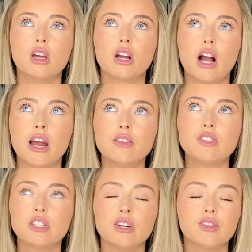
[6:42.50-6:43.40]
kind of
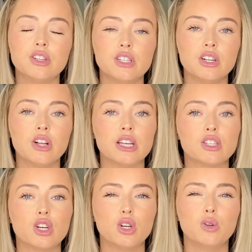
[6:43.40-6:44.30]
seal the deal as
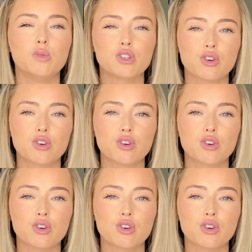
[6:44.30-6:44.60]
to who was